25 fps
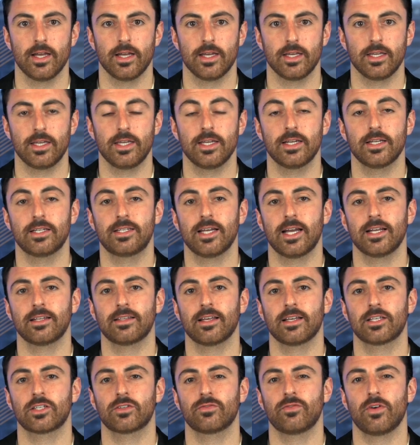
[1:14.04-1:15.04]
Year-to-date
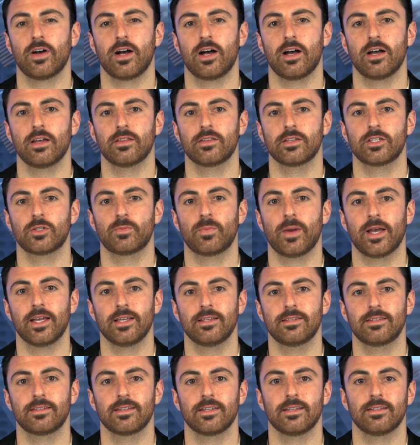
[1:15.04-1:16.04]
thus far, the
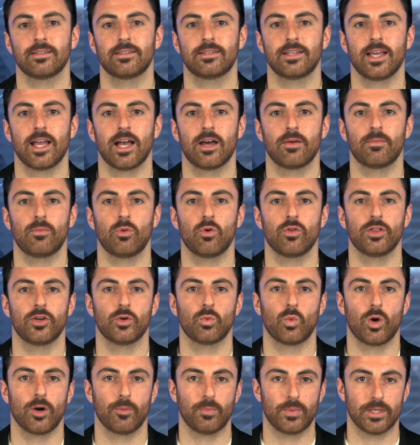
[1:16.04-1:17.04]
space is down more
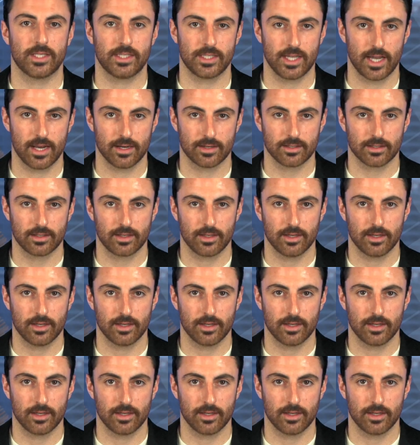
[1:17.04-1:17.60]
than 1%.